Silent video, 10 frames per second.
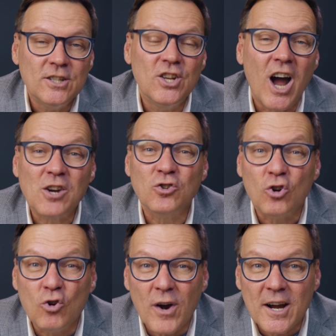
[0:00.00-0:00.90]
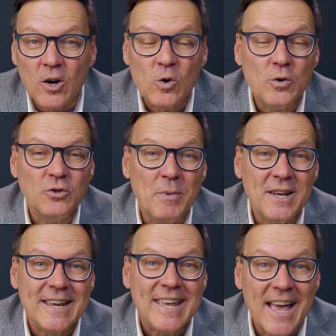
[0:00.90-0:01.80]
Dr. Greger, who's
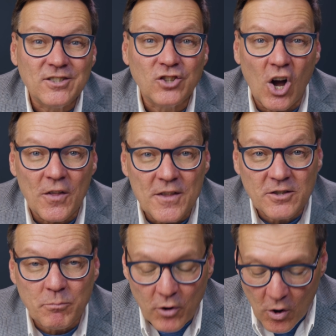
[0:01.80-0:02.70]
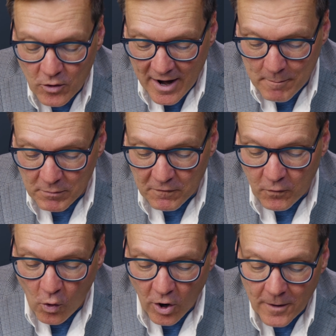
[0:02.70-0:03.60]
been a guest on this program
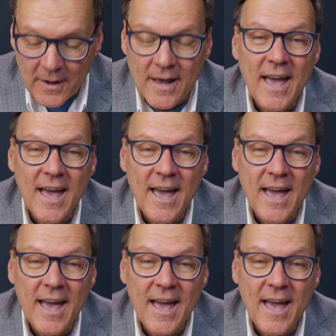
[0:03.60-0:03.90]
before,